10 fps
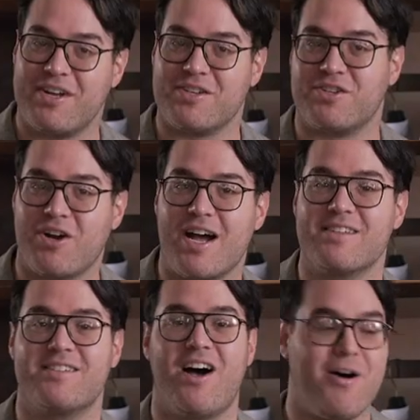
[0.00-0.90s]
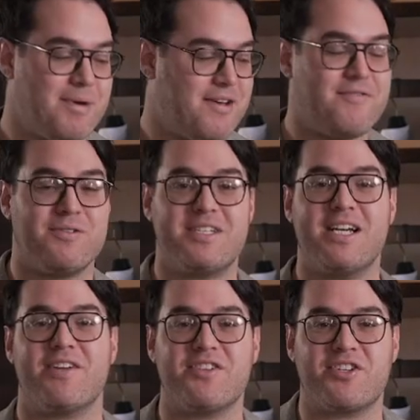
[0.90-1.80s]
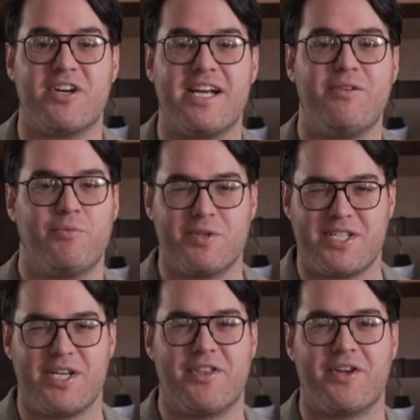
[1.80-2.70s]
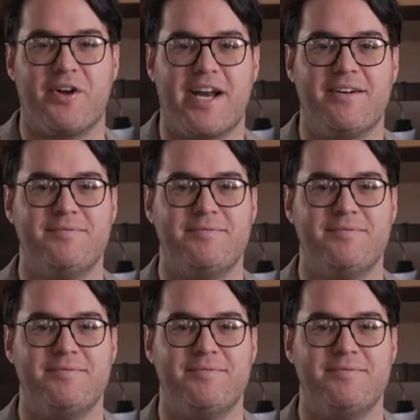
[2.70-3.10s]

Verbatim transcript: fingers crossed. All my info is here on the screen. We'll see you on the green.